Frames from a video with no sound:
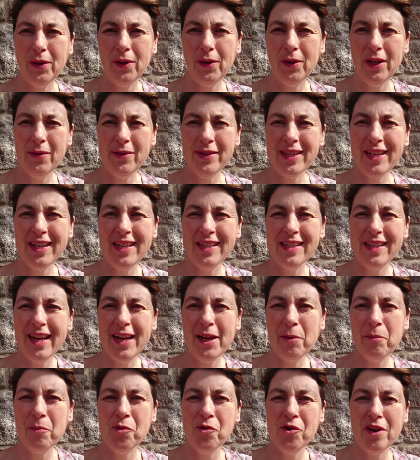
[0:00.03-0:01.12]
Well, I was going to say
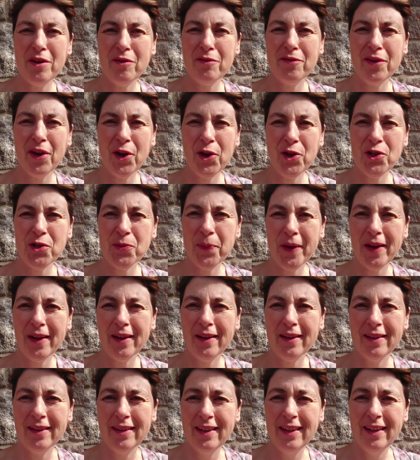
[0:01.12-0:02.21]
good morning, folks, but
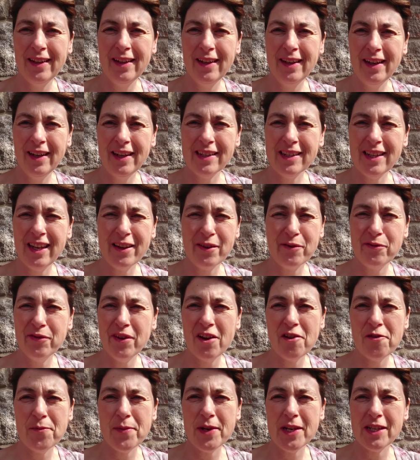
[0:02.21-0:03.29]
it's like
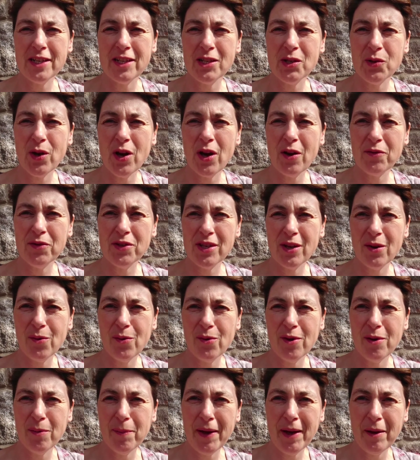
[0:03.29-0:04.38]
5 minutes to 12, so
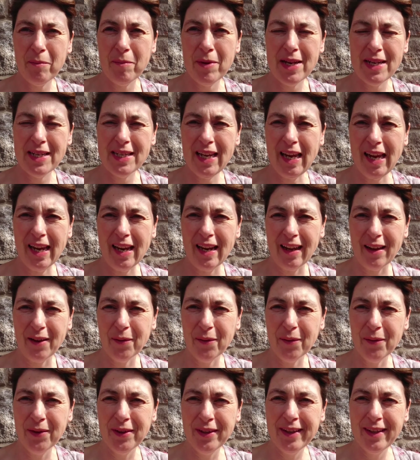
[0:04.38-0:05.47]
we're about midday now.